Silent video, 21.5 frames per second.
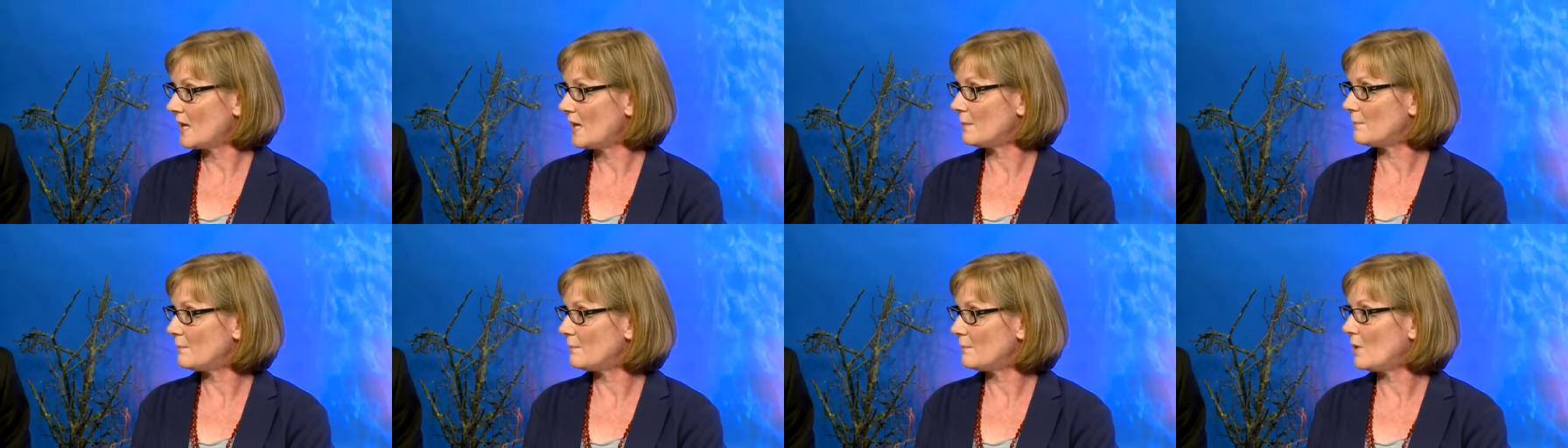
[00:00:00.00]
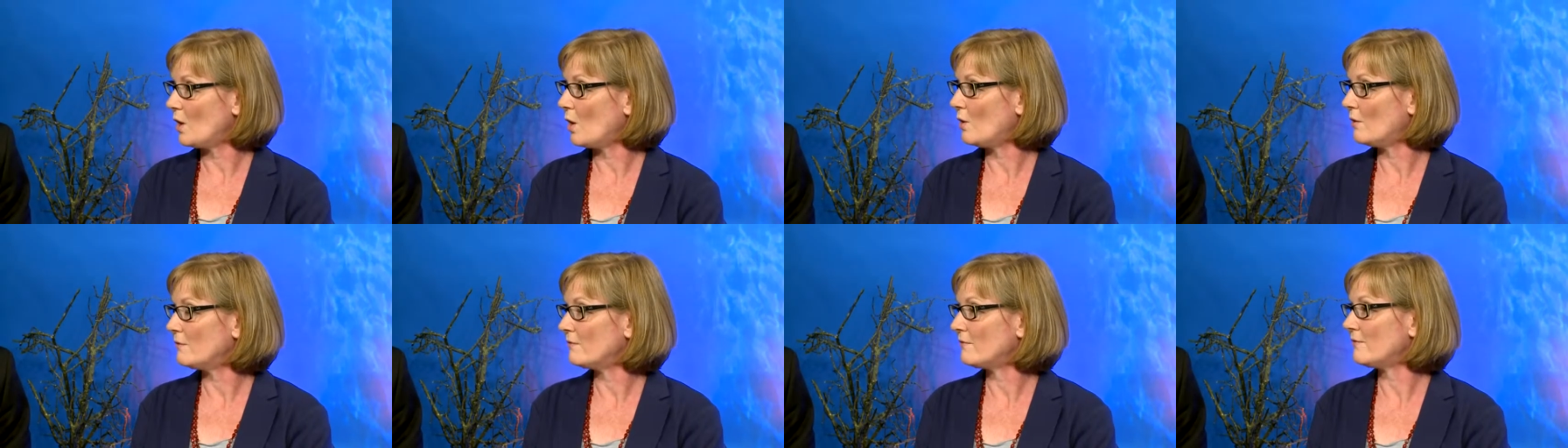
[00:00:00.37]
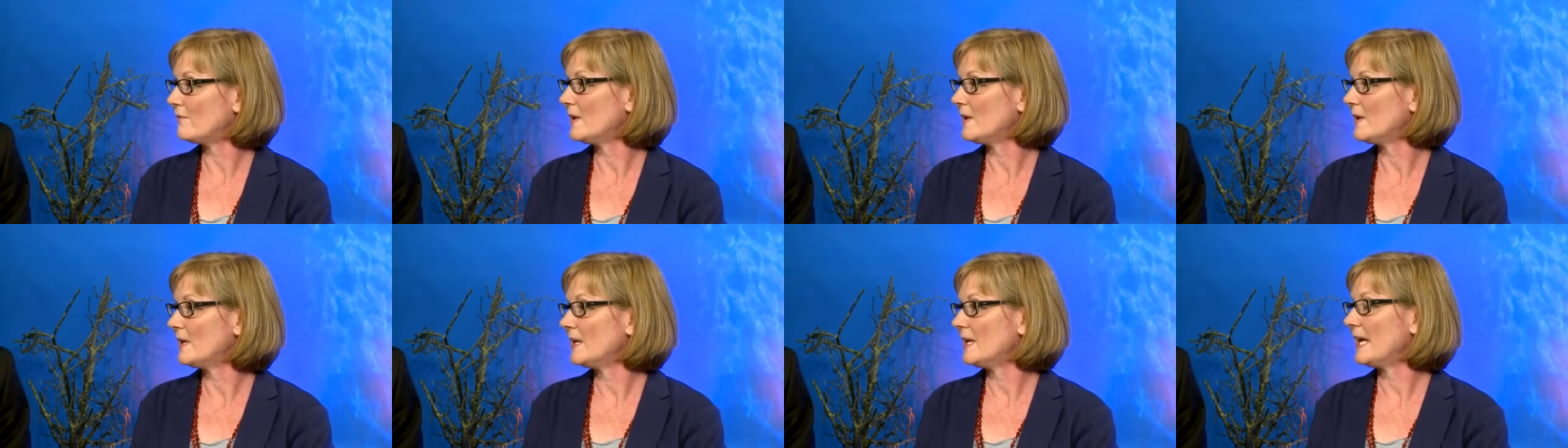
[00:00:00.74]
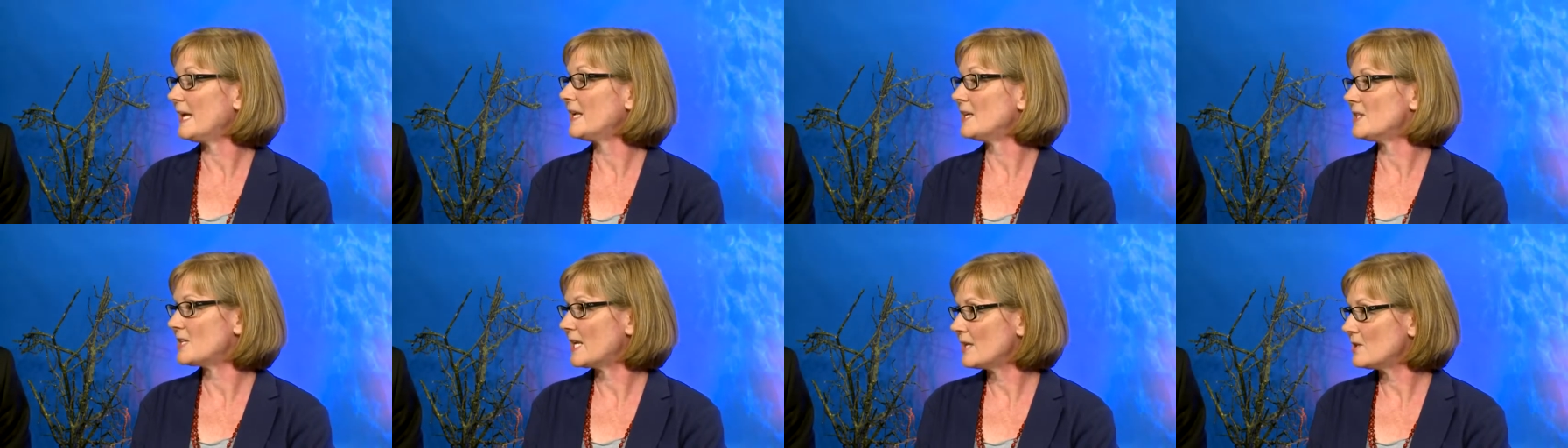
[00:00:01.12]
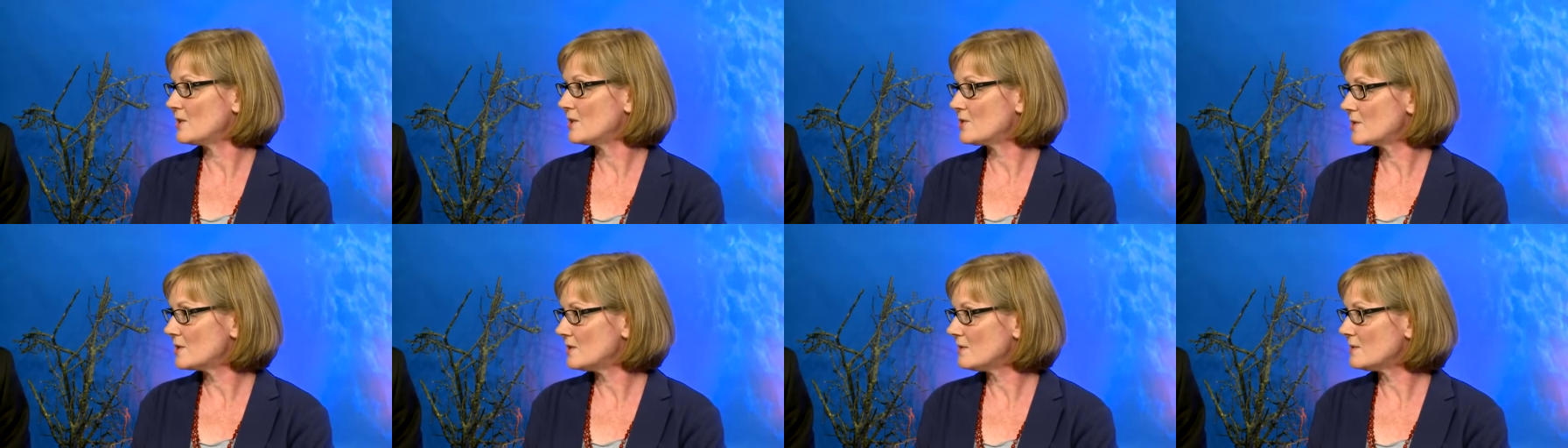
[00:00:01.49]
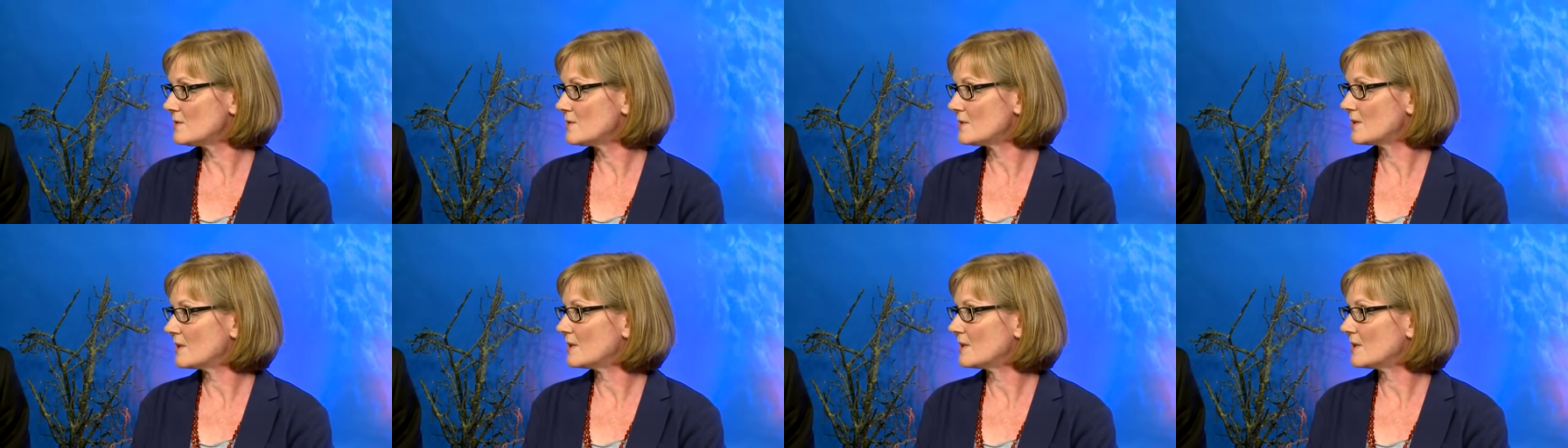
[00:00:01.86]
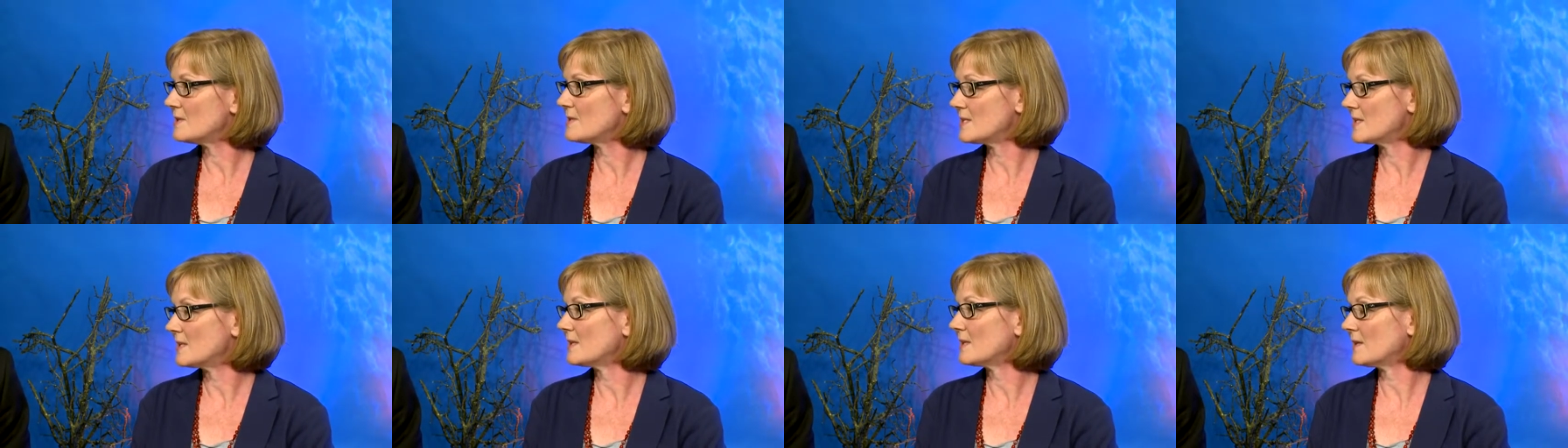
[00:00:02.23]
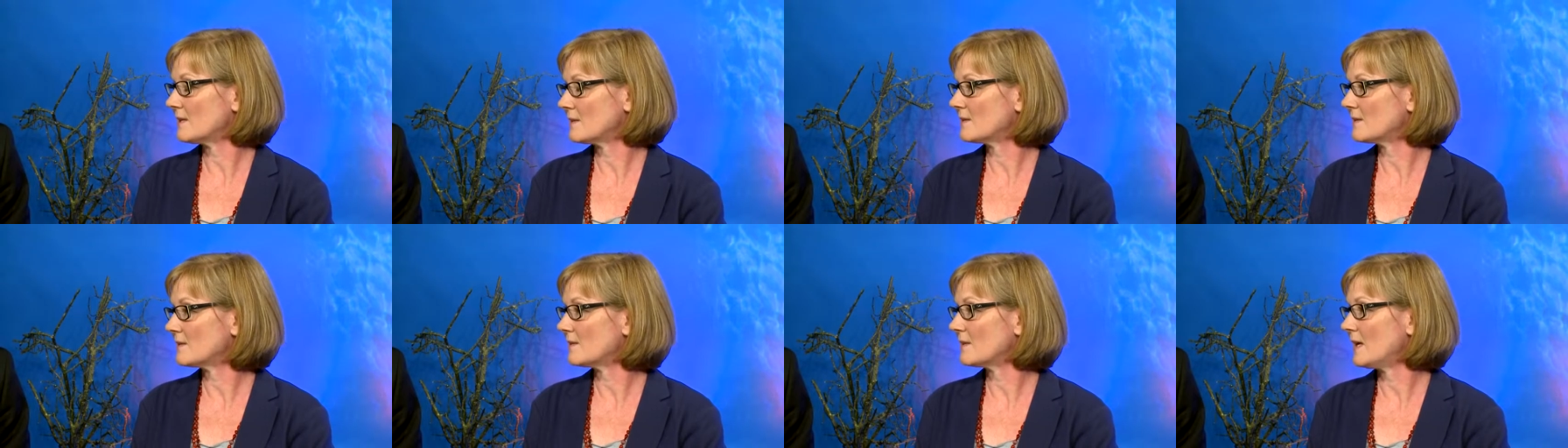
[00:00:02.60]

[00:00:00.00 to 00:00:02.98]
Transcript: of an intention to consider